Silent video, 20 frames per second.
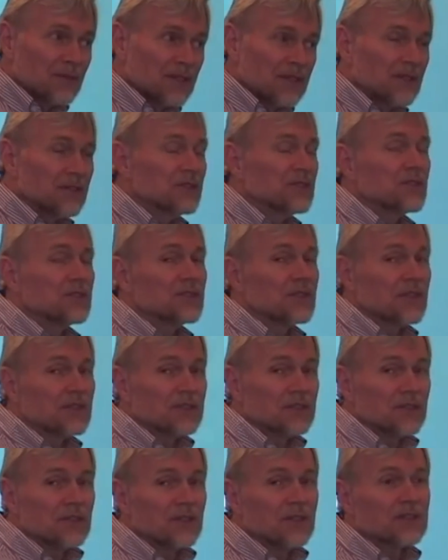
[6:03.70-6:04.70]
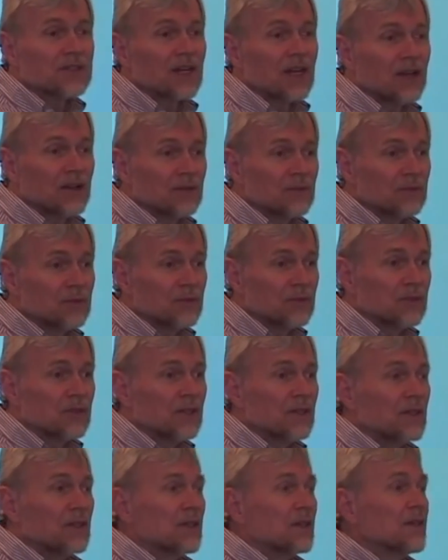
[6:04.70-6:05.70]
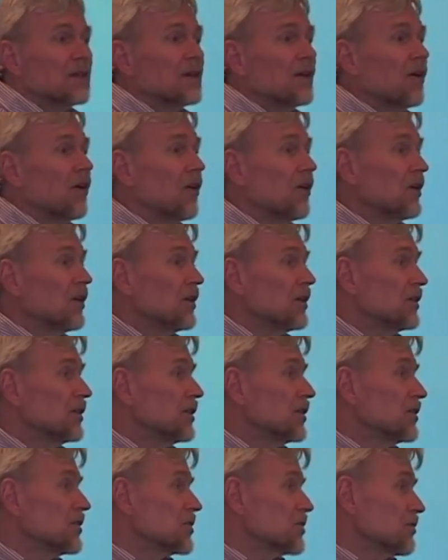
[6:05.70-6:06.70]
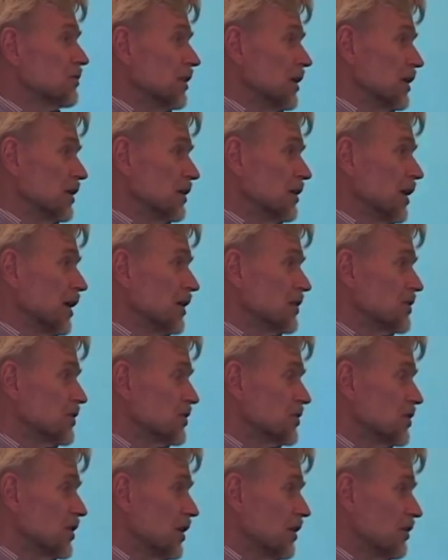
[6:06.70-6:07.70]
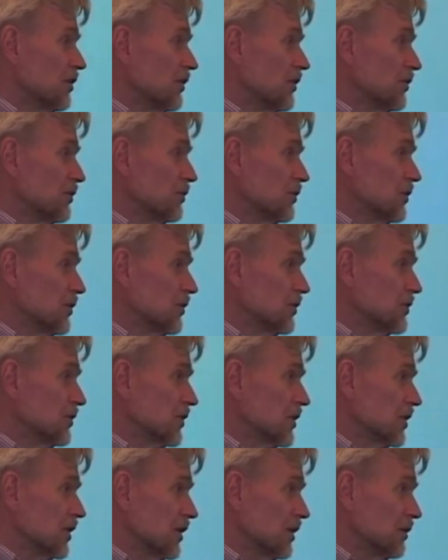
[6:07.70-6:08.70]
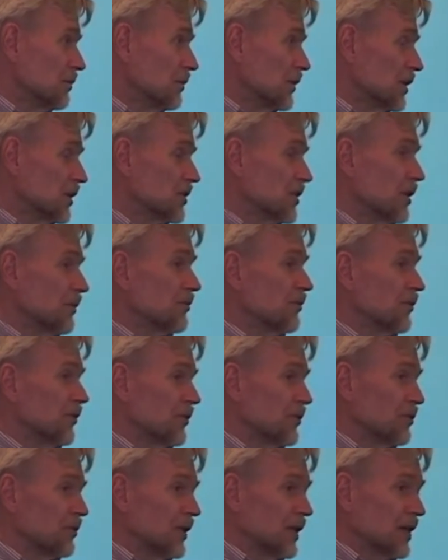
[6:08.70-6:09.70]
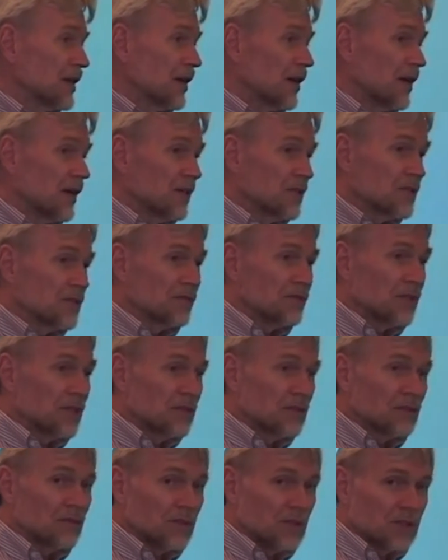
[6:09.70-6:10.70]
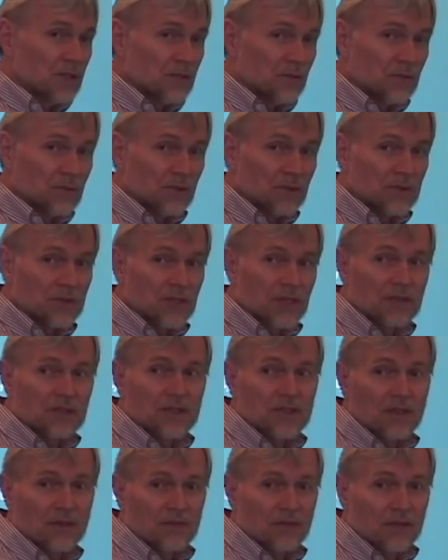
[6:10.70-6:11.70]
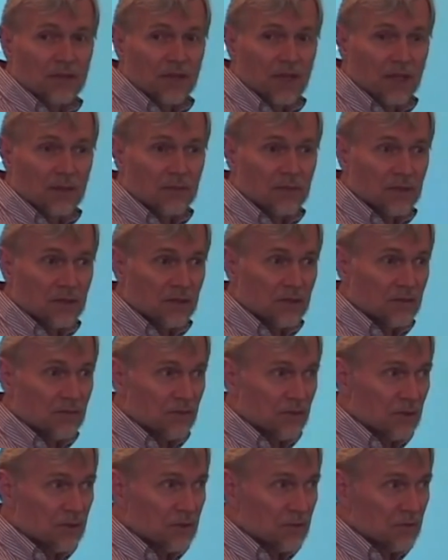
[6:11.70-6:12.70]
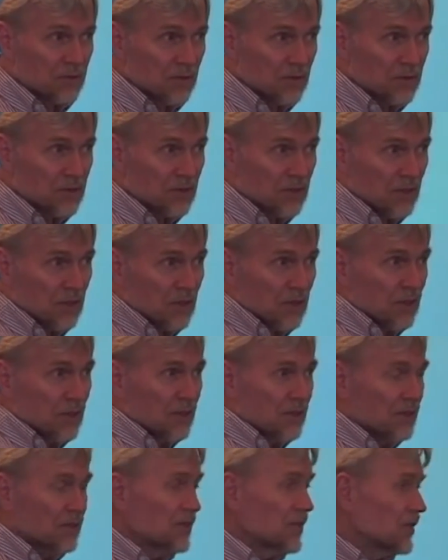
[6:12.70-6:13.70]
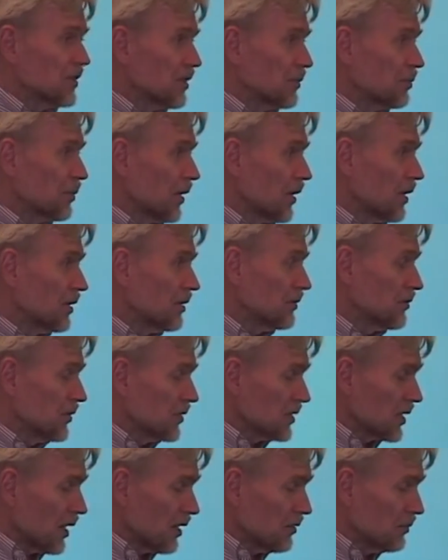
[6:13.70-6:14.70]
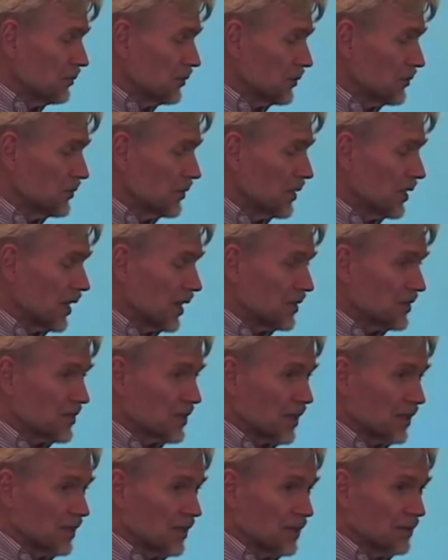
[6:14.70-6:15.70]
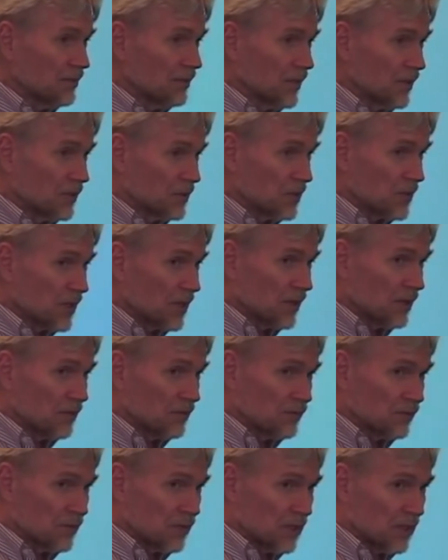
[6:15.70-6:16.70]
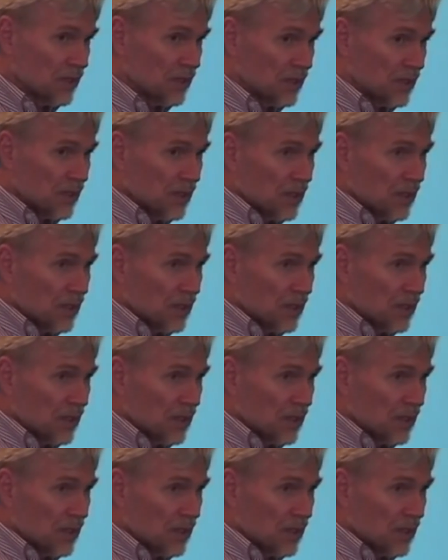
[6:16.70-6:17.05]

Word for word: because it says in the Talmud, all Israel has a share in the world to come, except for three kinds of individuals and seven named individuals. This is a part of the Talmud that I studied most carefully